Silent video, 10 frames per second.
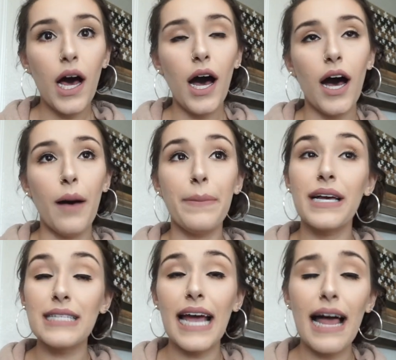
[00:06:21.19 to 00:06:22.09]
Uh,
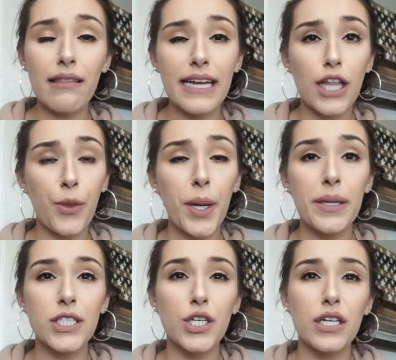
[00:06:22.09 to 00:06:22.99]
because I had Landon three
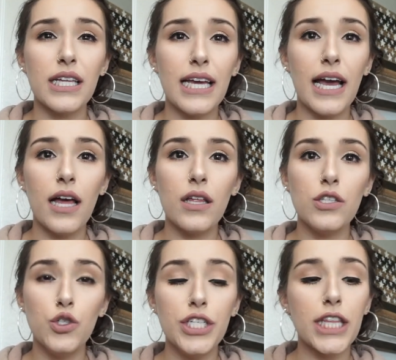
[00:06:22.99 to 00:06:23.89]
weeks early,
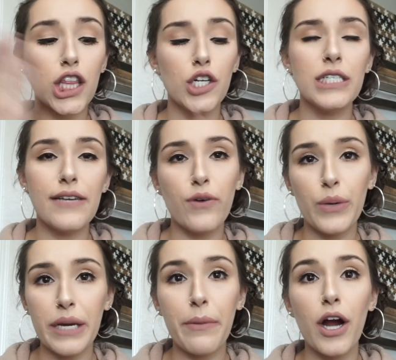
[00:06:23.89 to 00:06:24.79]
usually at the 37
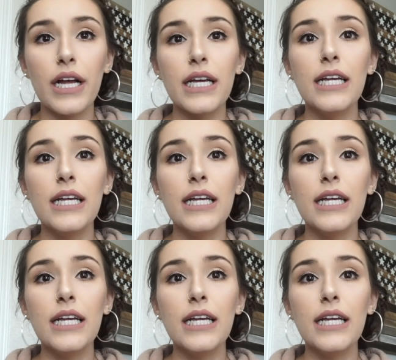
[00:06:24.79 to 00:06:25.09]
week mark,